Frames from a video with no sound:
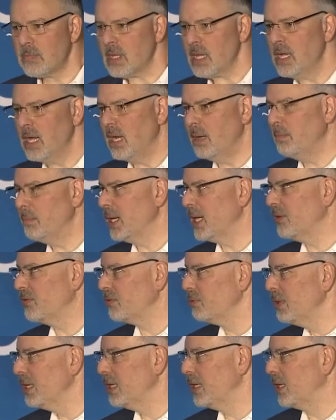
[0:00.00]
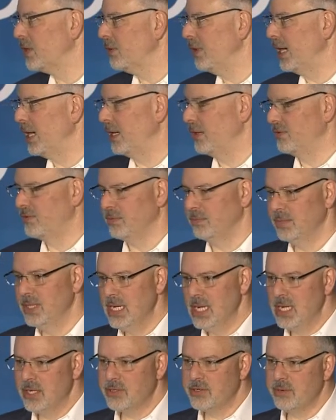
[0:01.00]
Um, but it's really creating some
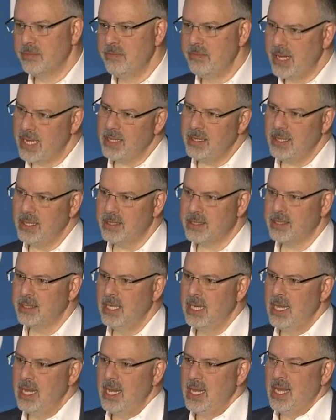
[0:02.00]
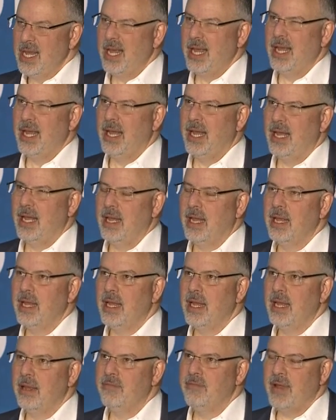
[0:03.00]
tremendous uh,
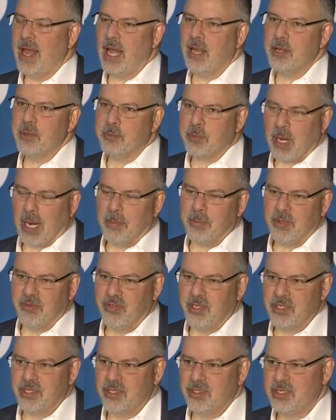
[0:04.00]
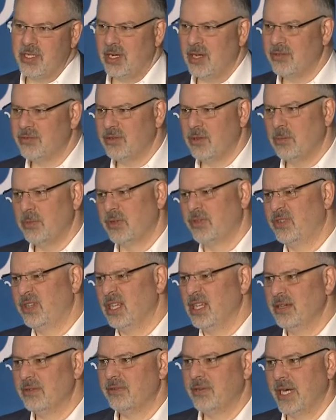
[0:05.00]
value propositions and also almost
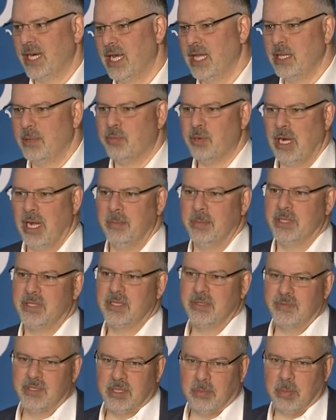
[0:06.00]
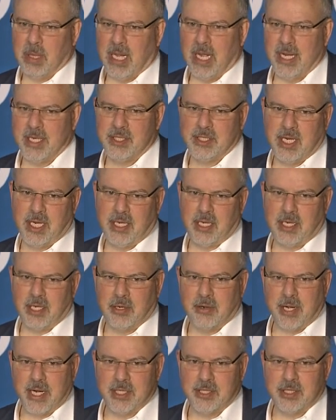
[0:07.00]
delivering on the promise of supply chain
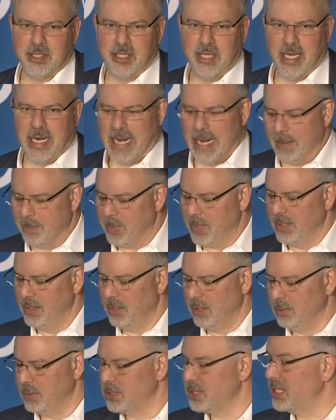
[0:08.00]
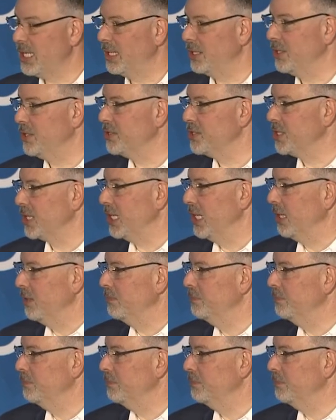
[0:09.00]
integration that happened almost 10 years ago.